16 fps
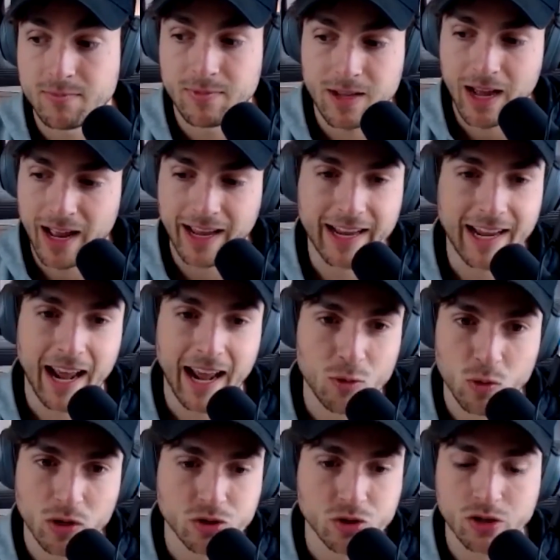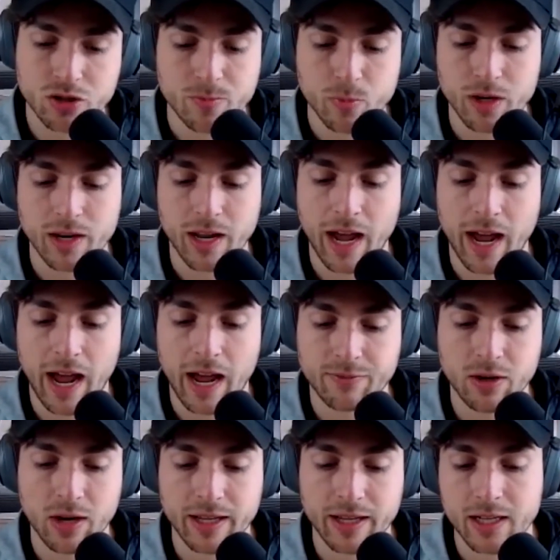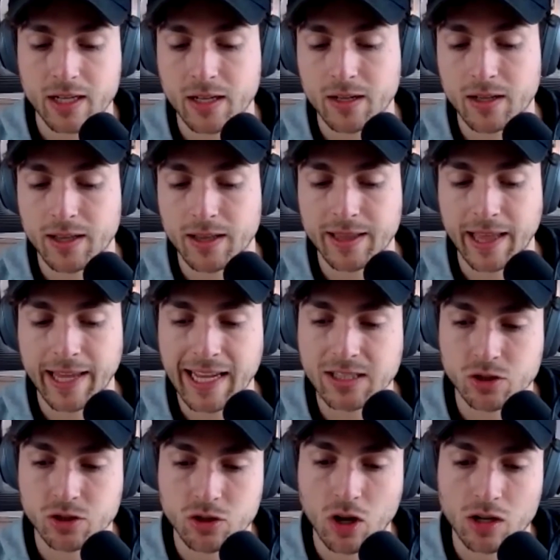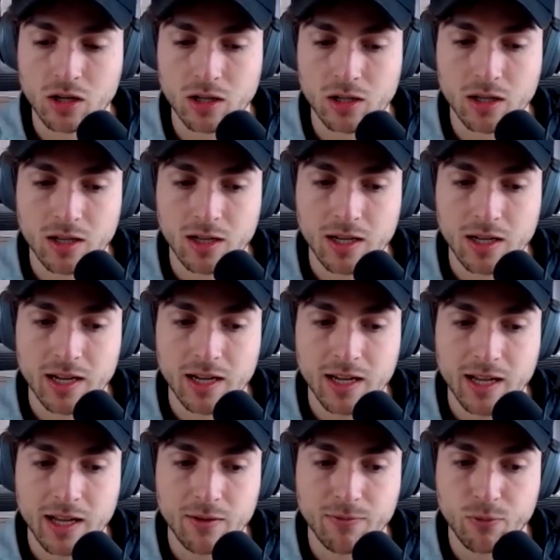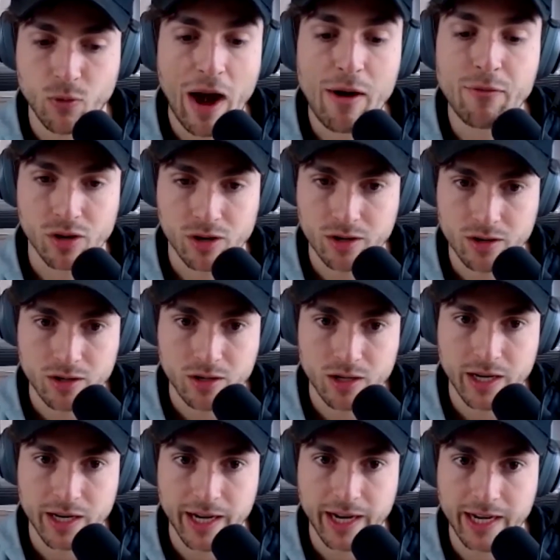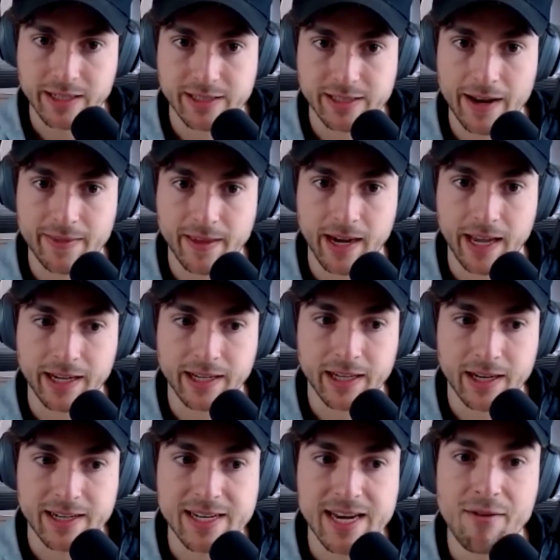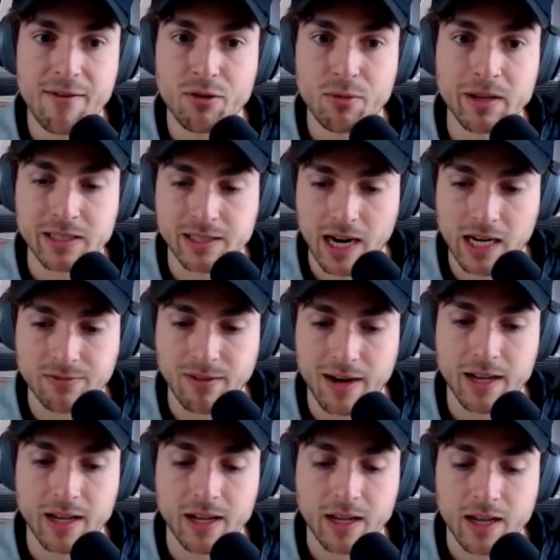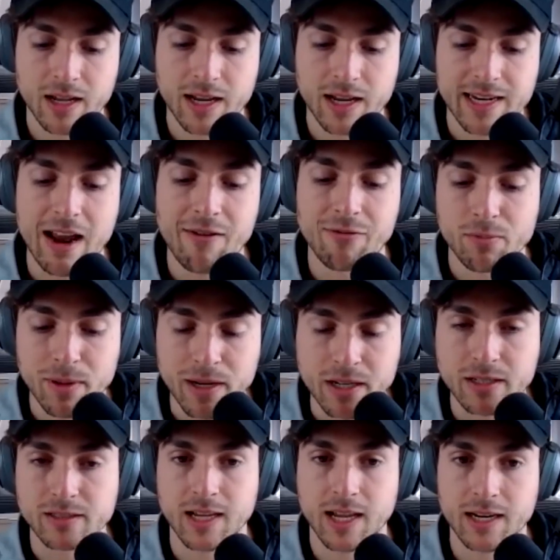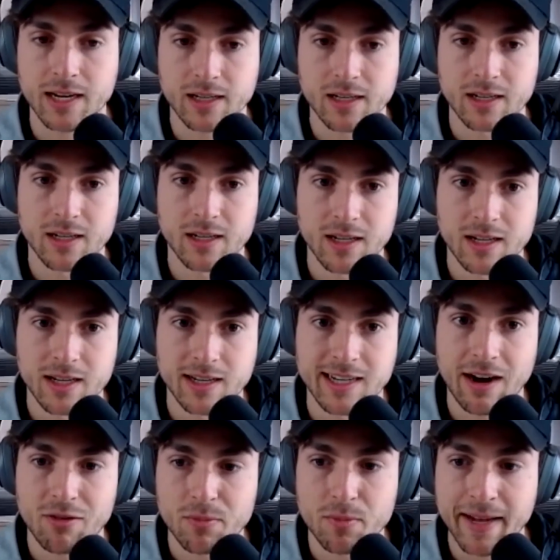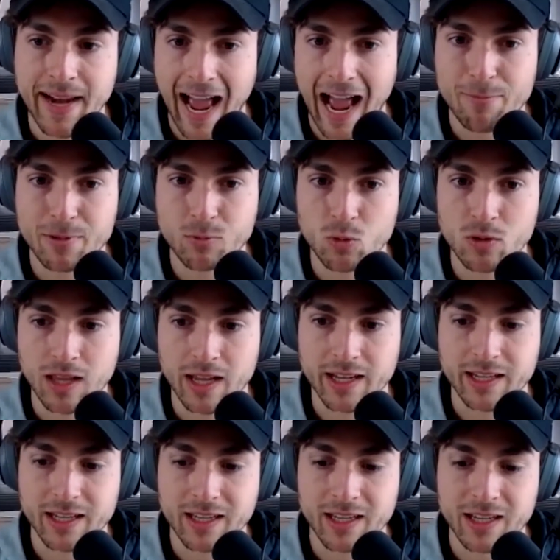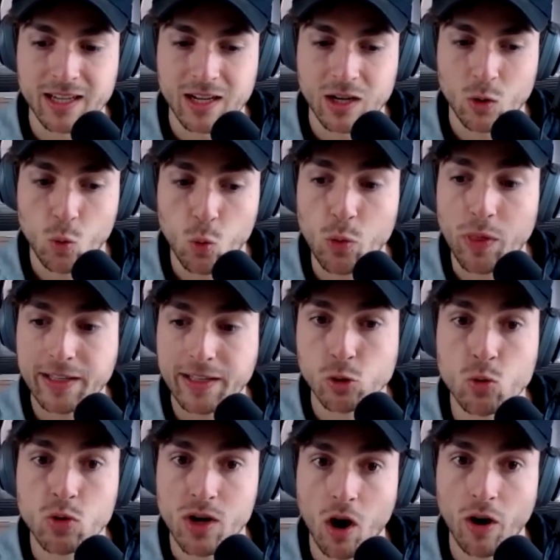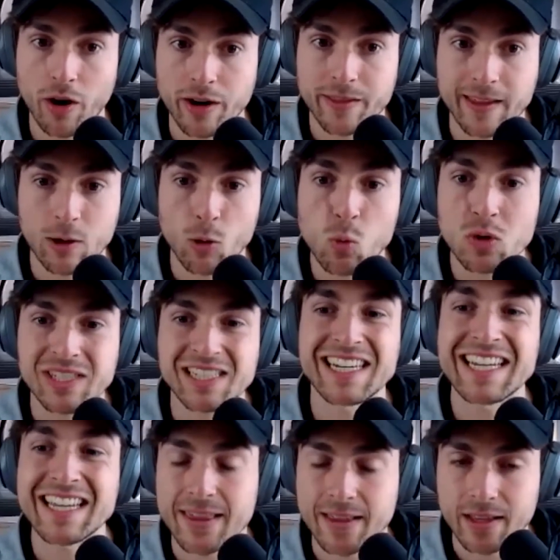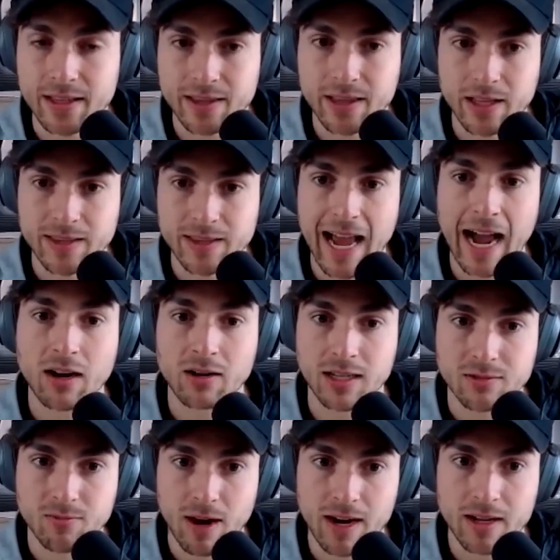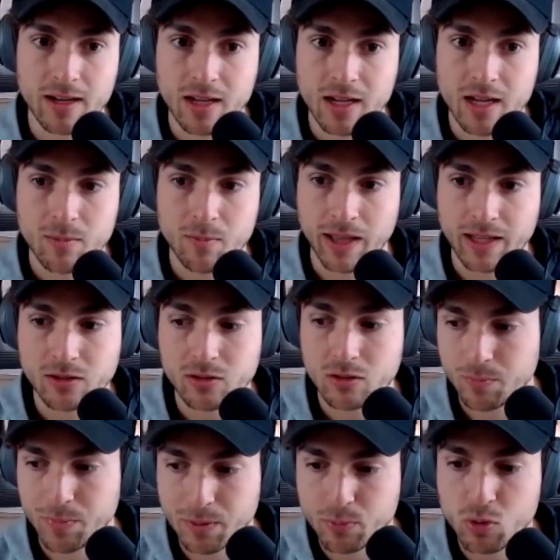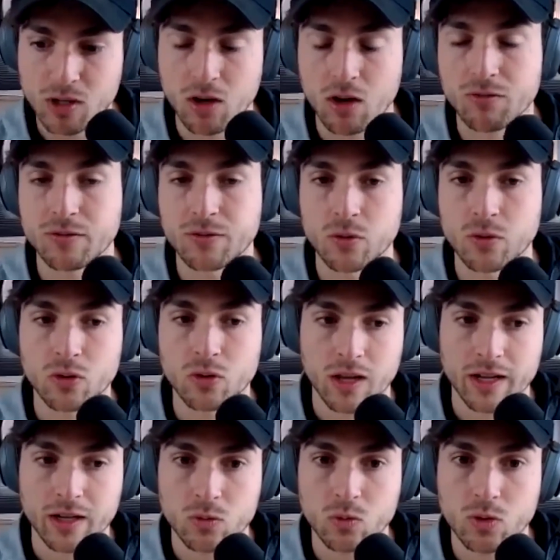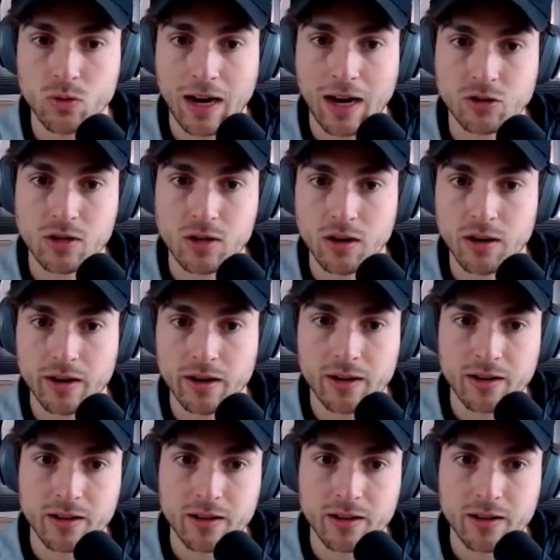again, I don't want to judge, but I feel like they get stuck forever inside that, like never being satisfied, never being content, never being happy with like who they truly are. They always need the accolades, right? But like, dude, people can love you for like who you actually are.